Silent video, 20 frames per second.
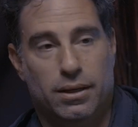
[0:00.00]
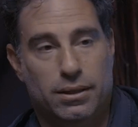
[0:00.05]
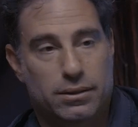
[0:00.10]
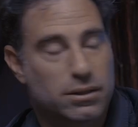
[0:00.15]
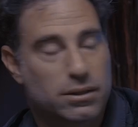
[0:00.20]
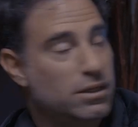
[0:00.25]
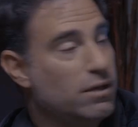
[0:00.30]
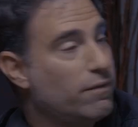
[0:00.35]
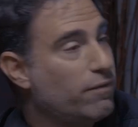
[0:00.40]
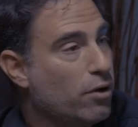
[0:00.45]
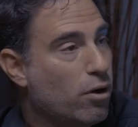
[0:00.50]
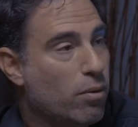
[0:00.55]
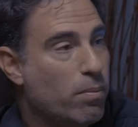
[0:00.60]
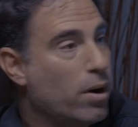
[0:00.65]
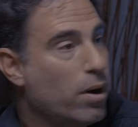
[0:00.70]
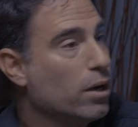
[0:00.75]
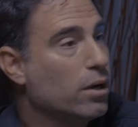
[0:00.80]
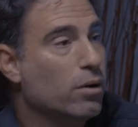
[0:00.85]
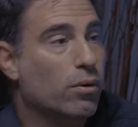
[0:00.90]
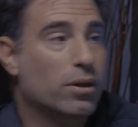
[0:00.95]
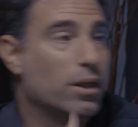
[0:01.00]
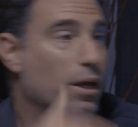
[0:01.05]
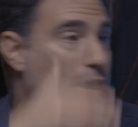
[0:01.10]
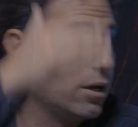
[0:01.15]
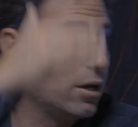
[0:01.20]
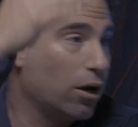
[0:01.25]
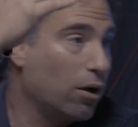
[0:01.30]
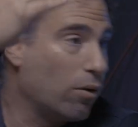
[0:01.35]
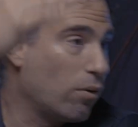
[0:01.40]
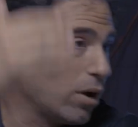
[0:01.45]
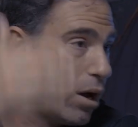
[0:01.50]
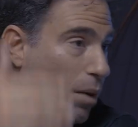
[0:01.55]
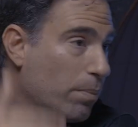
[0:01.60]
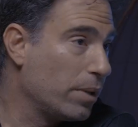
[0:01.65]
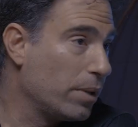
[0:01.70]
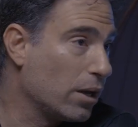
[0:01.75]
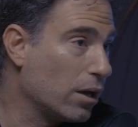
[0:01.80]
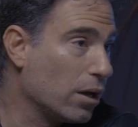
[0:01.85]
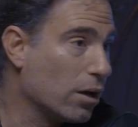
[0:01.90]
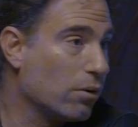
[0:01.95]
it's a difficult market where they can go up,
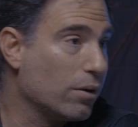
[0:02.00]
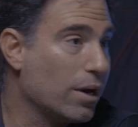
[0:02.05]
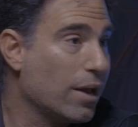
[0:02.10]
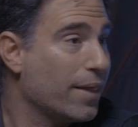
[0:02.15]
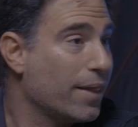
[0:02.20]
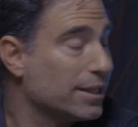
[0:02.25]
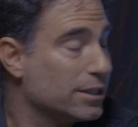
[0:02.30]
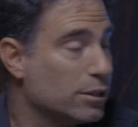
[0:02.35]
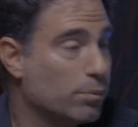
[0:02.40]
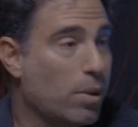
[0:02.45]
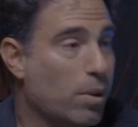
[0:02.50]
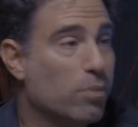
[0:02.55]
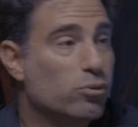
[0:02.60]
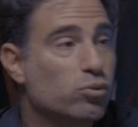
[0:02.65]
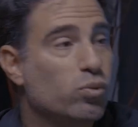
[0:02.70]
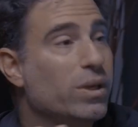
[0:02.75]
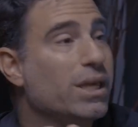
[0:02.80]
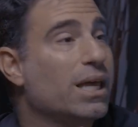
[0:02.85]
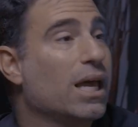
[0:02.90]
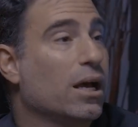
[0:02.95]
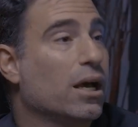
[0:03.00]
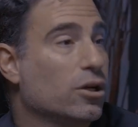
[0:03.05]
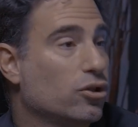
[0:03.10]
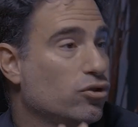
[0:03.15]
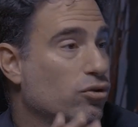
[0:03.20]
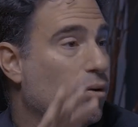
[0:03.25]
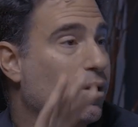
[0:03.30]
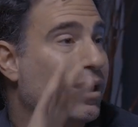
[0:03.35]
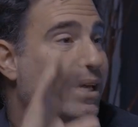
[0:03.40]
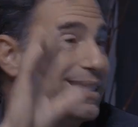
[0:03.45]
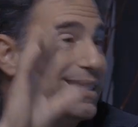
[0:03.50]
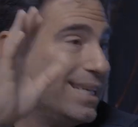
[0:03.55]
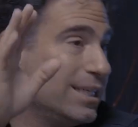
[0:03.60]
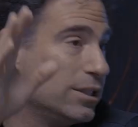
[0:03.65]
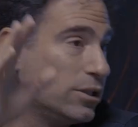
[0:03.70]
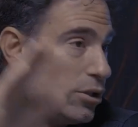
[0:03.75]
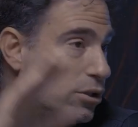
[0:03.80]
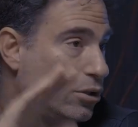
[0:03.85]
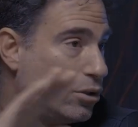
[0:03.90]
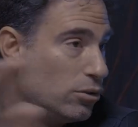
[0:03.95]
it can go down. That's the problem. We can't control it. It's
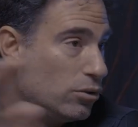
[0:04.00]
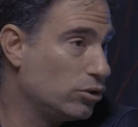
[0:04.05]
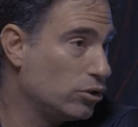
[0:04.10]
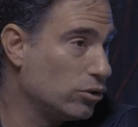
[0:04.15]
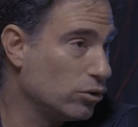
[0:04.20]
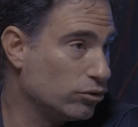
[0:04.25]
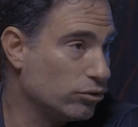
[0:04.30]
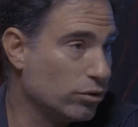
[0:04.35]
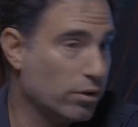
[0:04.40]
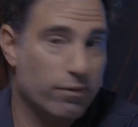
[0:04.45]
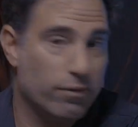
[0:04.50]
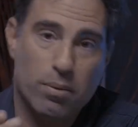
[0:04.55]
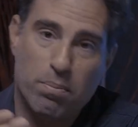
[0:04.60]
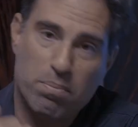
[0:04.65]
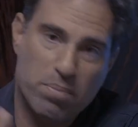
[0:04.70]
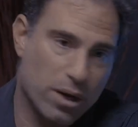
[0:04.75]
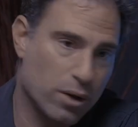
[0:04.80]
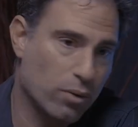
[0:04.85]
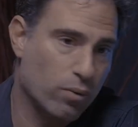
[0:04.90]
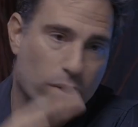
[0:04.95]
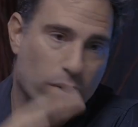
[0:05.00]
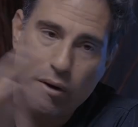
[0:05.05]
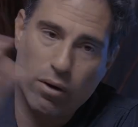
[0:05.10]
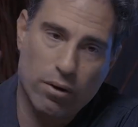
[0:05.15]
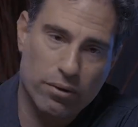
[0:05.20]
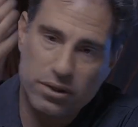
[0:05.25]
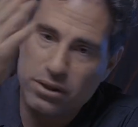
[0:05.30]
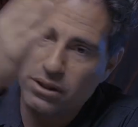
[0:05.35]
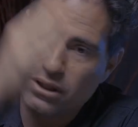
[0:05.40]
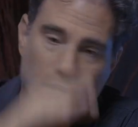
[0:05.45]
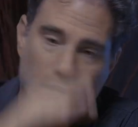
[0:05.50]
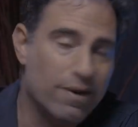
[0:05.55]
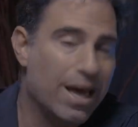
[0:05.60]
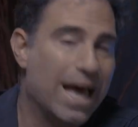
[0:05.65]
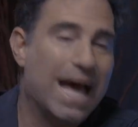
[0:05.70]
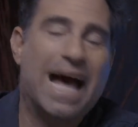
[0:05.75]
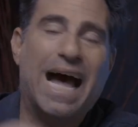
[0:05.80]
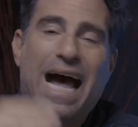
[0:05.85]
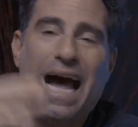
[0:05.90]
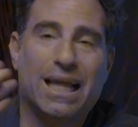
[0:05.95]
institutional driven. Bitcoin, all this stuff,
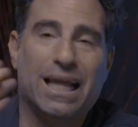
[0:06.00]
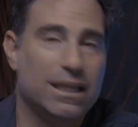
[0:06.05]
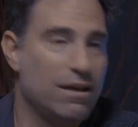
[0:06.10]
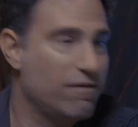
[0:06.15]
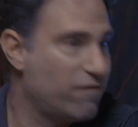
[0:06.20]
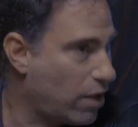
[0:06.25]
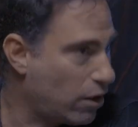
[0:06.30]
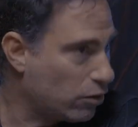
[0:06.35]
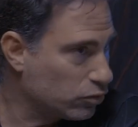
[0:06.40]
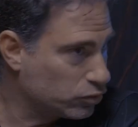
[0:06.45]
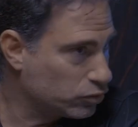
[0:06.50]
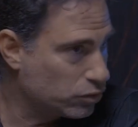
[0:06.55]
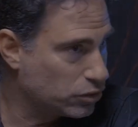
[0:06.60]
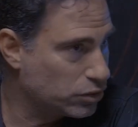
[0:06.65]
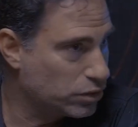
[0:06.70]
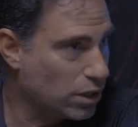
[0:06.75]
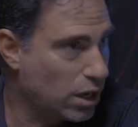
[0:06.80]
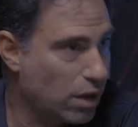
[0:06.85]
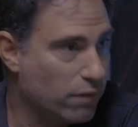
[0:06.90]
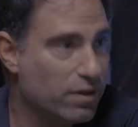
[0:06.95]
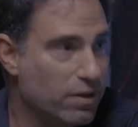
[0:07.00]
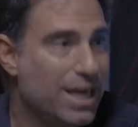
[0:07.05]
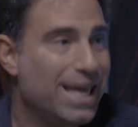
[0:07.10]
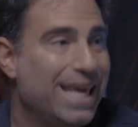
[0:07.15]
highly volatile stuff.